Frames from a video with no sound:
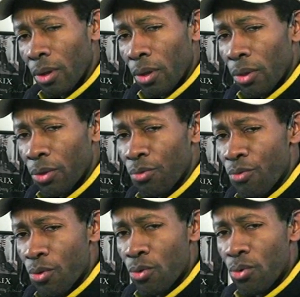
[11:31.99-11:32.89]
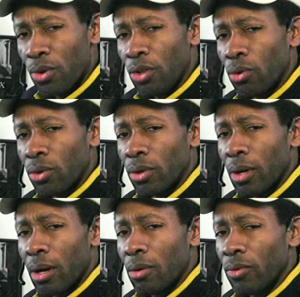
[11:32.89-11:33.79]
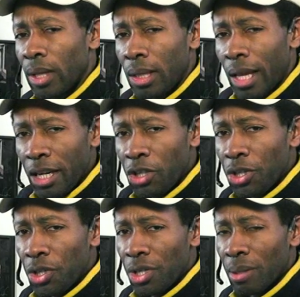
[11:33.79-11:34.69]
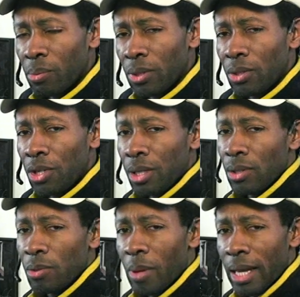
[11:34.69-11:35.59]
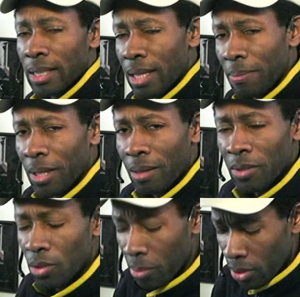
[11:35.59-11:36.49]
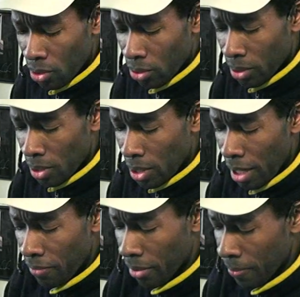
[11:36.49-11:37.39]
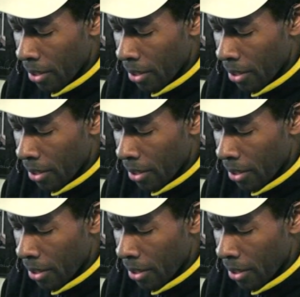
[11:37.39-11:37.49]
through your relationship with Jesus by accepting Him as your personal Lord and Savior.